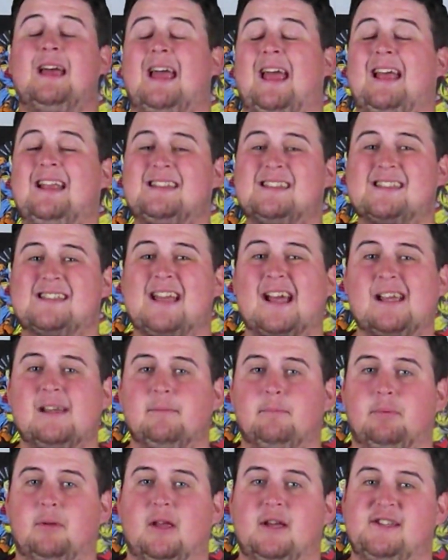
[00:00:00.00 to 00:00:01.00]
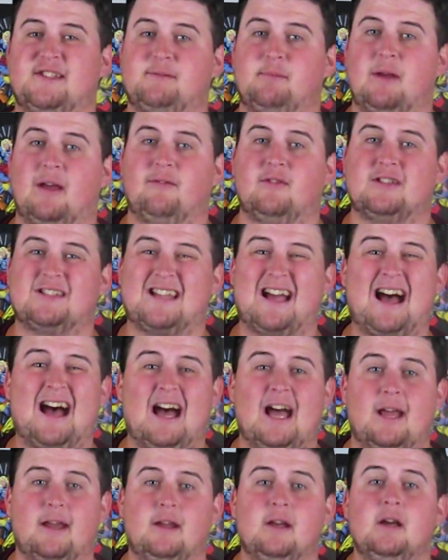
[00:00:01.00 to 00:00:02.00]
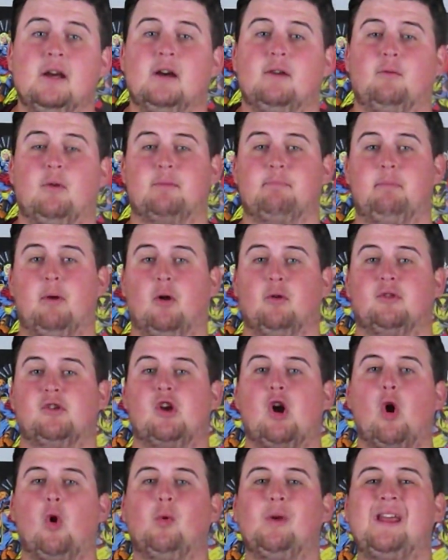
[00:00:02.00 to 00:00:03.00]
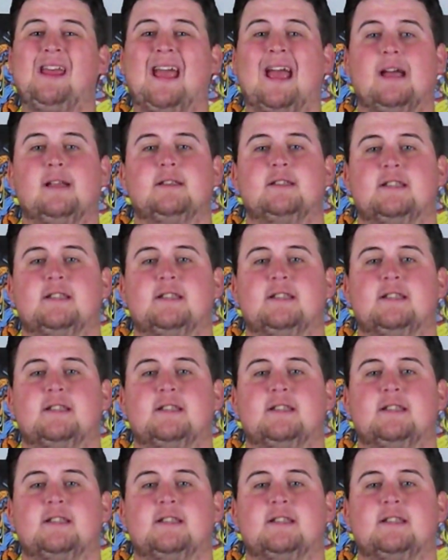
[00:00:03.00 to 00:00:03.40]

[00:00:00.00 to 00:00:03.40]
In second place, we have a tie with both Cody and